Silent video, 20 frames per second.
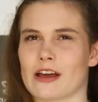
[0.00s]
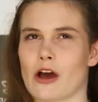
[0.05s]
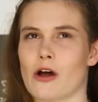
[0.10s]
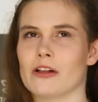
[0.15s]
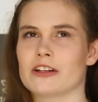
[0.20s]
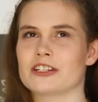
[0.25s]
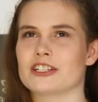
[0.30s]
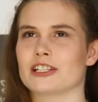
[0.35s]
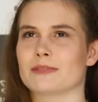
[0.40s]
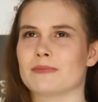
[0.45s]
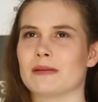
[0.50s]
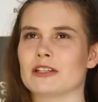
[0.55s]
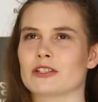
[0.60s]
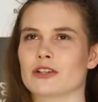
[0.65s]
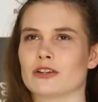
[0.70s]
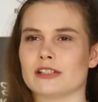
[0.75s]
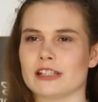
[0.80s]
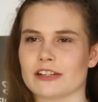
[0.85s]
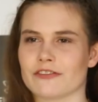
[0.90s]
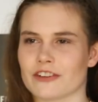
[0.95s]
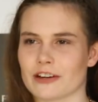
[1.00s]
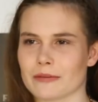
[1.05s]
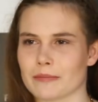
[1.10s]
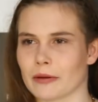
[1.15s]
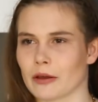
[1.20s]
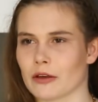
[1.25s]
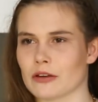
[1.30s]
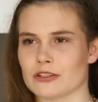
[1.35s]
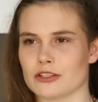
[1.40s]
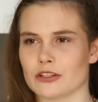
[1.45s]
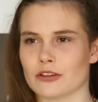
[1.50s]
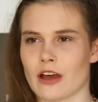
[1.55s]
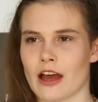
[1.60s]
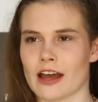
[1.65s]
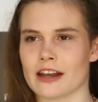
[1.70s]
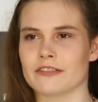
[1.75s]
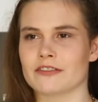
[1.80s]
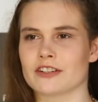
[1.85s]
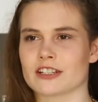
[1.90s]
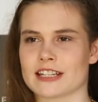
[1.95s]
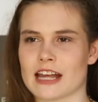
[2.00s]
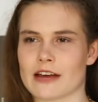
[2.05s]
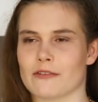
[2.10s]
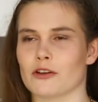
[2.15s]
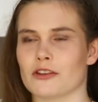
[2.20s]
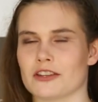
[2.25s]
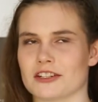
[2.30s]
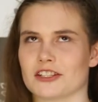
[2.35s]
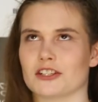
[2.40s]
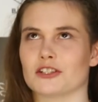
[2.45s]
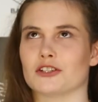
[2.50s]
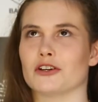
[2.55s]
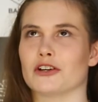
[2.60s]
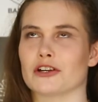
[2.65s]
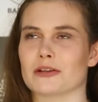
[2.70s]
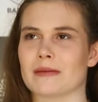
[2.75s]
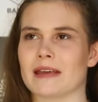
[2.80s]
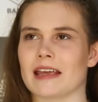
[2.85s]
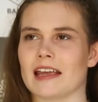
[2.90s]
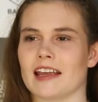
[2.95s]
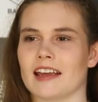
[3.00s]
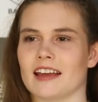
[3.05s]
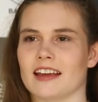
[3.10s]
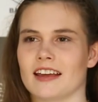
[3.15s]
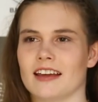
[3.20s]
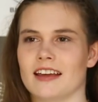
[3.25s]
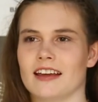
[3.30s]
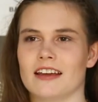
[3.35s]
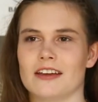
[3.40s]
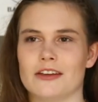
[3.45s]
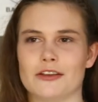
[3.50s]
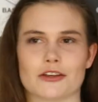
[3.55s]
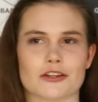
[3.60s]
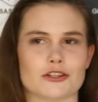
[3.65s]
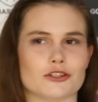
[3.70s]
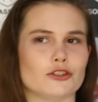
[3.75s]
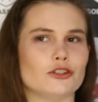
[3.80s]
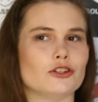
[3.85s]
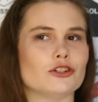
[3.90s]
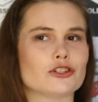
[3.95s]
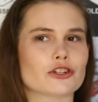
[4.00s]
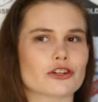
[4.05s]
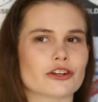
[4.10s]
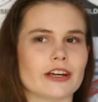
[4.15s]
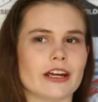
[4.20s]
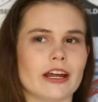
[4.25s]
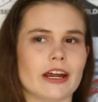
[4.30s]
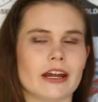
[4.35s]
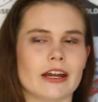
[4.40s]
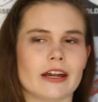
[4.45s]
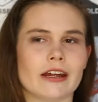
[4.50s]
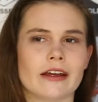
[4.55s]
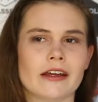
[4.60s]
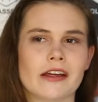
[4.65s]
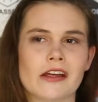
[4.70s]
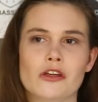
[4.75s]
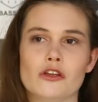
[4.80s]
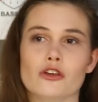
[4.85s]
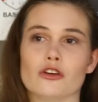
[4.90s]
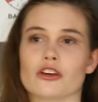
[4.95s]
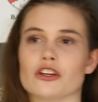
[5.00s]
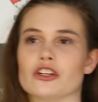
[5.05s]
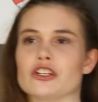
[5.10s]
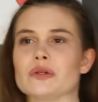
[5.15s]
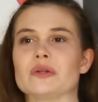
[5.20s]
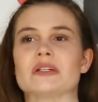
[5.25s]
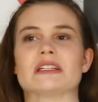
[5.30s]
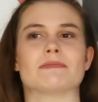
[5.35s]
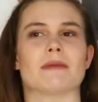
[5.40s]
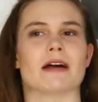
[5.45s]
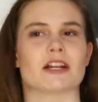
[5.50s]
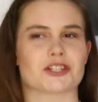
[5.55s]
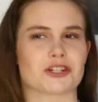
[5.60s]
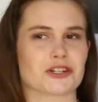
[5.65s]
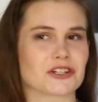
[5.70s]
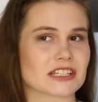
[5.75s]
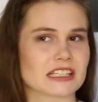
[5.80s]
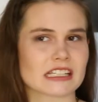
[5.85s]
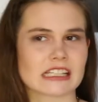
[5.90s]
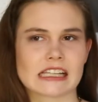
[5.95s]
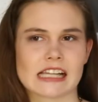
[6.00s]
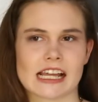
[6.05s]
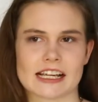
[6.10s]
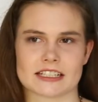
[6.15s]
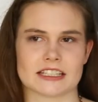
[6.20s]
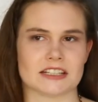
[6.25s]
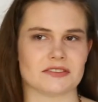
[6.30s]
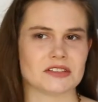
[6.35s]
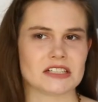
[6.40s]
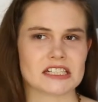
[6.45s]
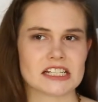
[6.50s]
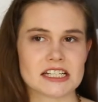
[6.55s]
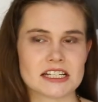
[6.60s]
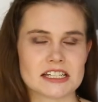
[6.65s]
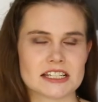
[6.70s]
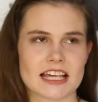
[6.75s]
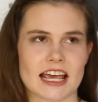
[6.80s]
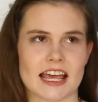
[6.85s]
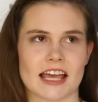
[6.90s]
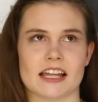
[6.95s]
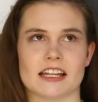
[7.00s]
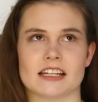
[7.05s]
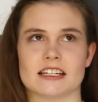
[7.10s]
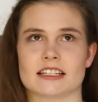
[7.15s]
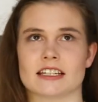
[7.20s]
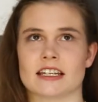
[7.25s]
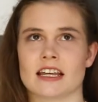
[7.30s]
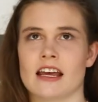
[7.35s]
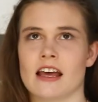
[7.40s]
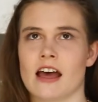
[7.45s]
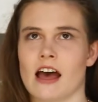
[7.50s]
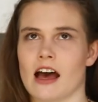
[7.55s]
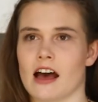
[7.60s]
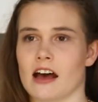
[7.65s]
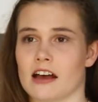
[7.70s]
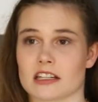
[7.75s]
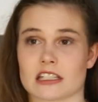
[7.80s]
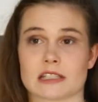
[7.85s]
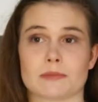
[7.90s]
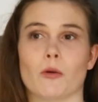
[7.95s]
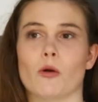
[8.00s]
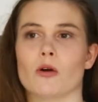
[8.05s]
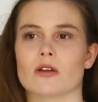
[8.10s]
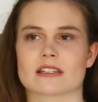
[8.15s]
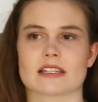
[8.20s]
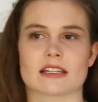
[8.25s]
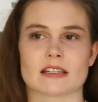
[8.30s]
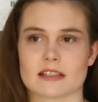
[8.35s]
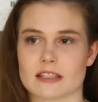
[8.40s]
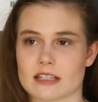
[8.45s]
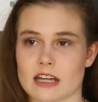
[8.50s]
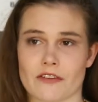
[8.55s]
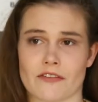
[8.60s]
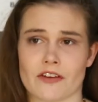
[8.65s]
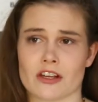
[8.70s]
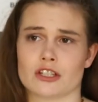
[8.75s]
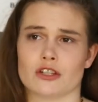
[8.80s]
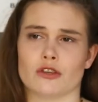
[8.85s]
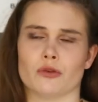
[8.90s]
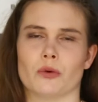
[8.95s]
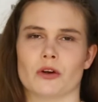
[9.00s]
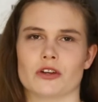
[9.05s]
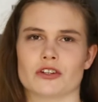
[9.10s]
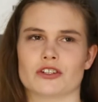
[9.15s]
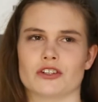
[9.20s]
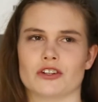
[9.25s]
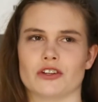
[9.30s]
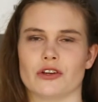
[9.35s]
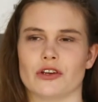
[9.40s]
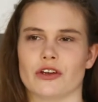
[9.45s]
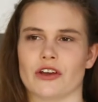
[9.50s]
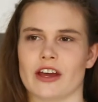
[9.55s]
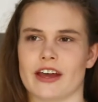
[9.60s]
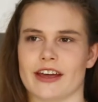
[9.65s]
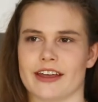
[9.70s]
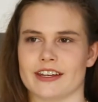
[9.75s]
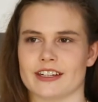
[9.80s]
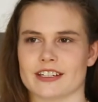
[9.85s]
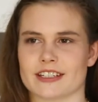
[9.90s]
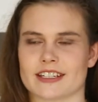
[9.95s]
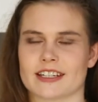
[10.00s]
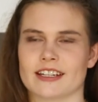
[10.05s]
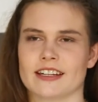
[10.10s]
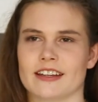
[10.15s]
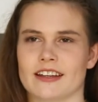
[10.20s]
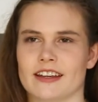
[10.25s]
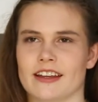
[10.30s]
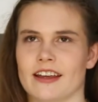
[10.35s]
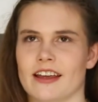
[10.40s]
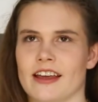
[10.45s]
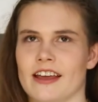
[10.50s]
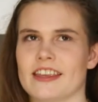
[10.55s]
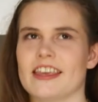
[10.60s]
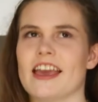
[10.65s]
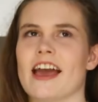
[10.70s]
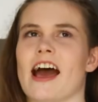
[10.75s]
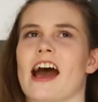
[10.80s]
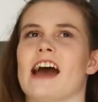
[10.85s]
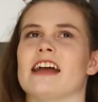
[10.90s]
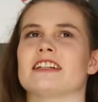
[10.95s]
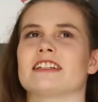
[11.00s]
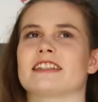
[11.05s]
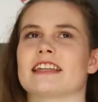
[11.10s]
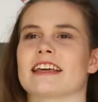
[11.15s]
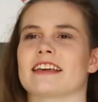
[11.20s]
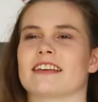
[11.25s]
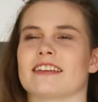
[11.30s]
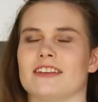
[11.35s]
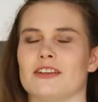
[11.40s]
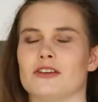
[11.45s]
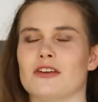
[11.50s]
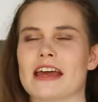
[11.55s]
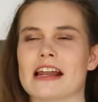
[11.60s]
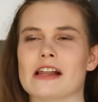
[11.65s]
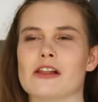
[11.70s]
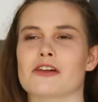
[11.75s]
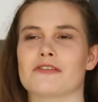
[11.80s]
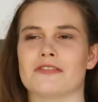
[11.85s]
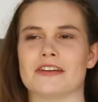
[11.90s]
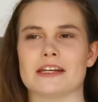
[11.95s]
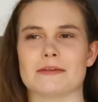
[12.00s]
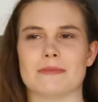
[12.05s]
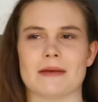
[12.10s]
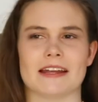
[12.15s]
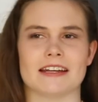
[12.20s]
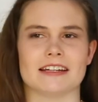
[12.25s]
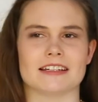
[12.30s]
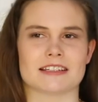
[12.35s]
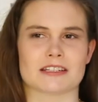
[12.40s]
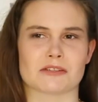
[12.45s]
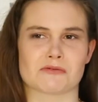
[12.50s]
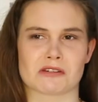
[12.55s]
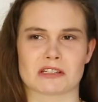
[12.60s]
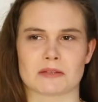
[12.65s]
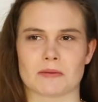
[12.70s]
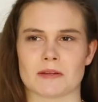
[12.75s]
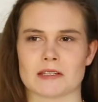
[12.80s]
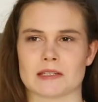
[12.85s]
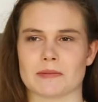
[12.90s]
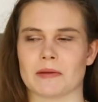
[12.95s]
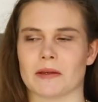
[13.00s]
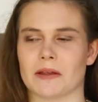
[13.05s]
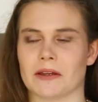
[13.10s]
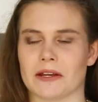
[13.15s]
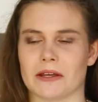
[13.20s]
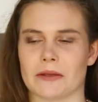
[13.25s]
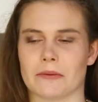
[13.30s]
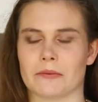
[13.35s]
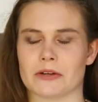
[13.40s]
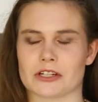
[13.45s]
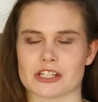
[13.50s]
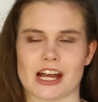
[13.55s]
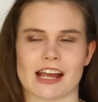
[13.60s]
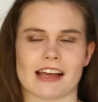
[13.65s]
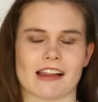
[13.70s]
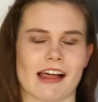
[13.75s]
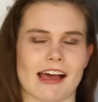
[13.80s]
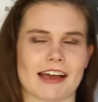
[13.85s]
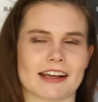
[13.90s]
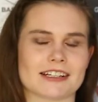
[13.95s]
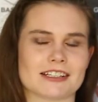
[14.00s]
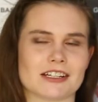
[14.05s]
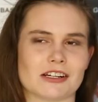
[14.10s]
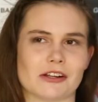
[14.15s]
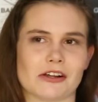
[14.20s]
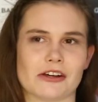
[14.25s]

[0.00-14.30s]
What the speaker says: College has been so different because you kind of just have all this autonomy. You can do your degree, you can do as much or as little activities and sports and stuff as you want to, and yeah, I just like, you get a lot of independence and responsibility, which I like a